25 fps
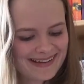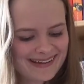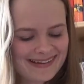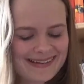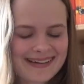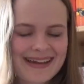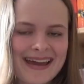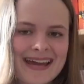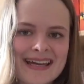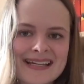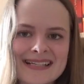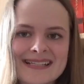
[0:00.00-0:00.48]

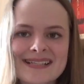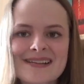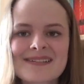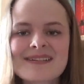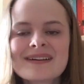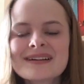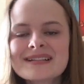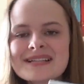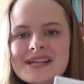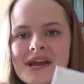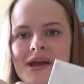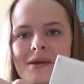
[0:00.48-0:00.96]
Okay, so I'm
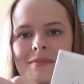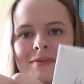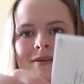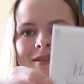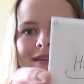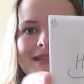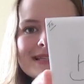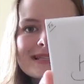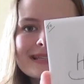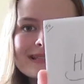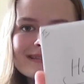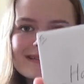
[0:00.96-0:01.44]
going to open
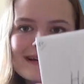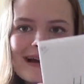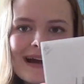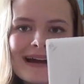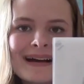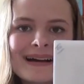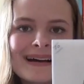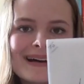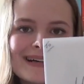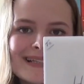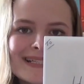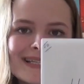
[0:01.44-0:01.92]
this little
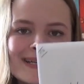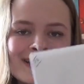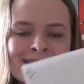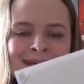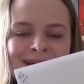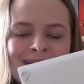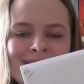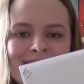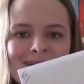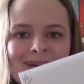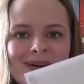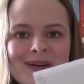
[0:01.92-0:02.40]
card
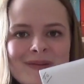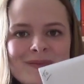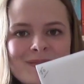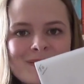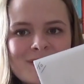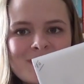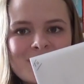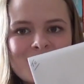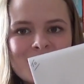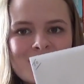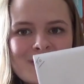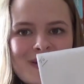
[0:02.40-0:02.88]

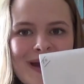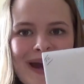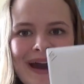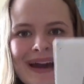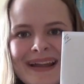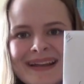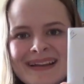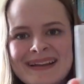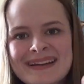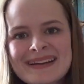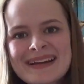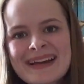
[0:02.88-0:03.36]
to
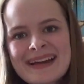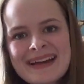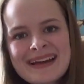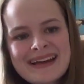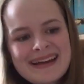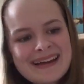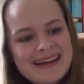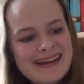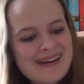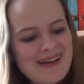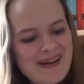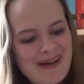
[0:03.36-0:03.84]
Hannah
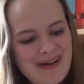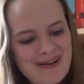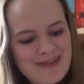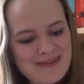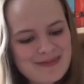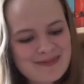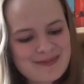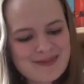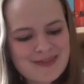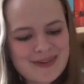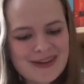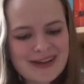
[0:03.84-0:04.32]

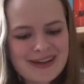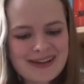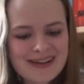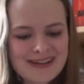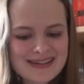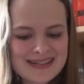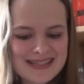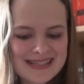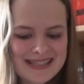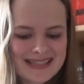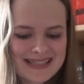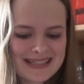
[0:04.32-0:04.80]

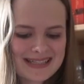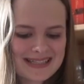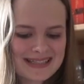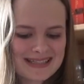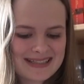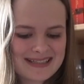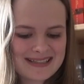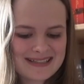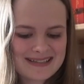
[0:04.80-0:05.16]
first.